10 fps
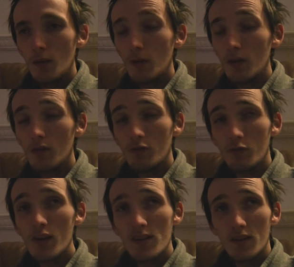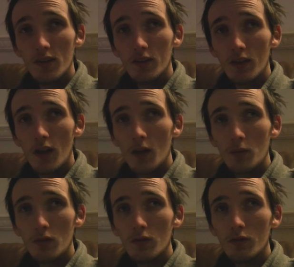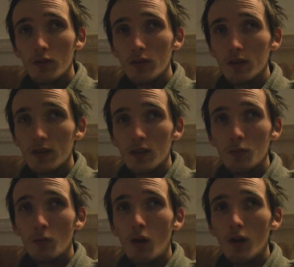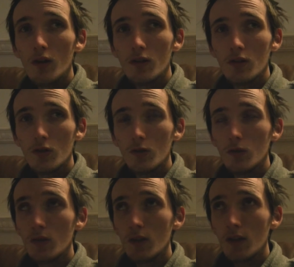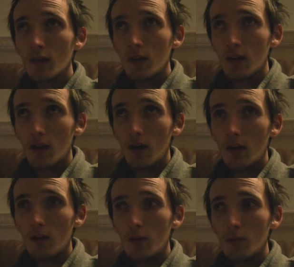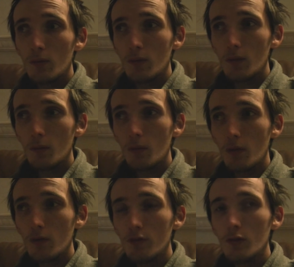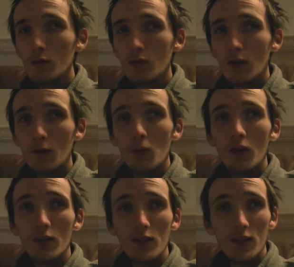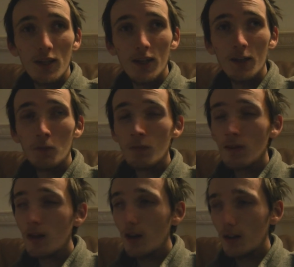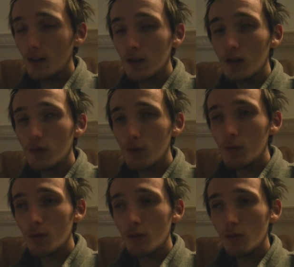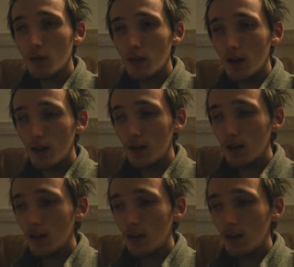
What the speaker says: It's freezing, absolutely freezing. This is -2, but feels like -10. I can agree with them on that.